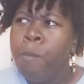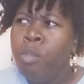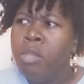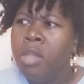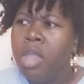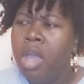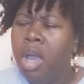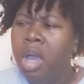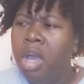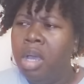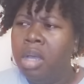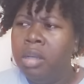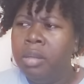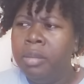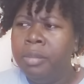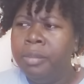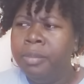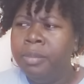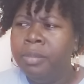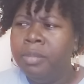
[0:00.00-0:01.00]

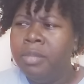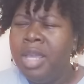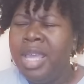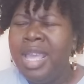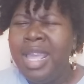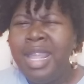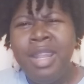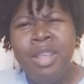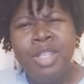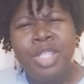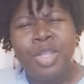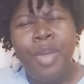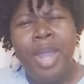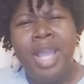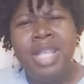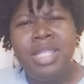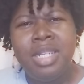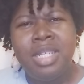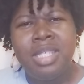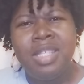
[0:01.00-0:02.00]
Um, and it's crazy the
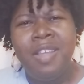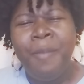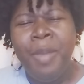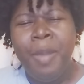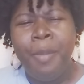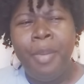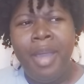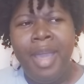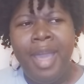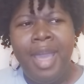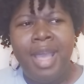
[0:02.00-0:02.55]
stuff people ask.